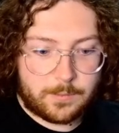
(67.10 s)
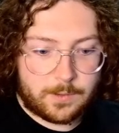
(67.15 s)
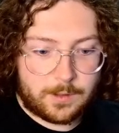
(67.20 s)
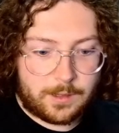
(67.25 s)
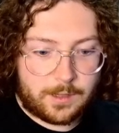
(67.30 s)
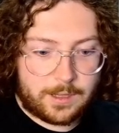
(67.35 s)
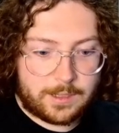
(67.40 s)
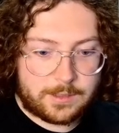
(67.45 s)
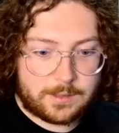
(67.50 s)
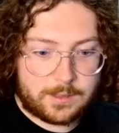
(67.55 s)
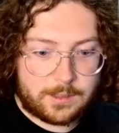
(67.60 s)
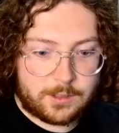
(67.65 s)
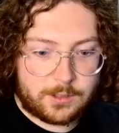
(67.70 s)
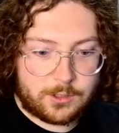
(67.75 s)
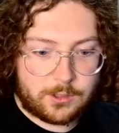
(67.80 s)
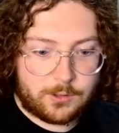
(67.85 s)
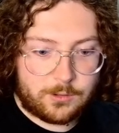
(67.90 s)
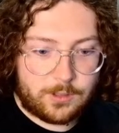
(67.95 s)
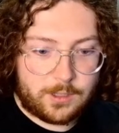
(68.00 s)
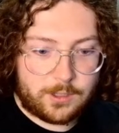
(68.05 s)
Less than
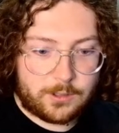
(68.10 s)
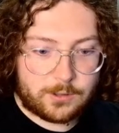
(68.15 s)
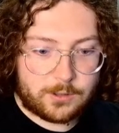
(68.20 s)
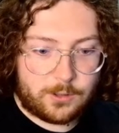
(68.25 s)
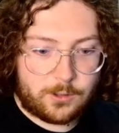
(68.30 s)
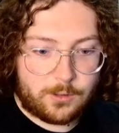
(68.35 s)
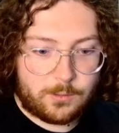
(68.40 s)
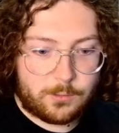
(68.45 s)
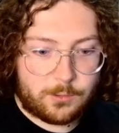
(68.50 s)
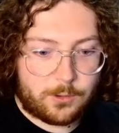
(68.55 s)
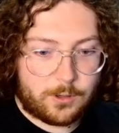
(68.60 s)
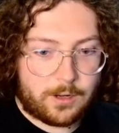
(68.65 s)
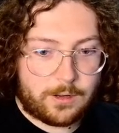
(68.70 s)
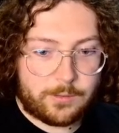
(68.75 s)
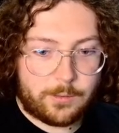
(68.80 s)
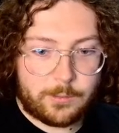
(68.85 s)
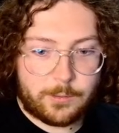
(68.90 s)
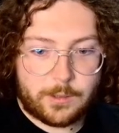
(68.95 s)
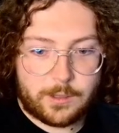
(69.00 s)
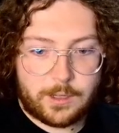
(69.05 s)
2 years old,
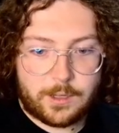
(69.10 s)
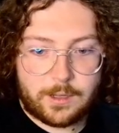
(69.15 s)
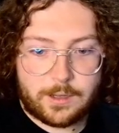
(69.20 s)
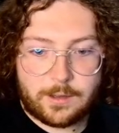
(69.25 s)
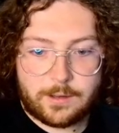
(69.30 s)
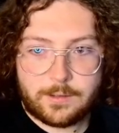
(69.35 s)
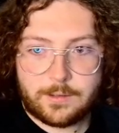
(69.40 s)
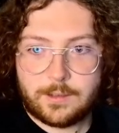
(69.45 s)
probably.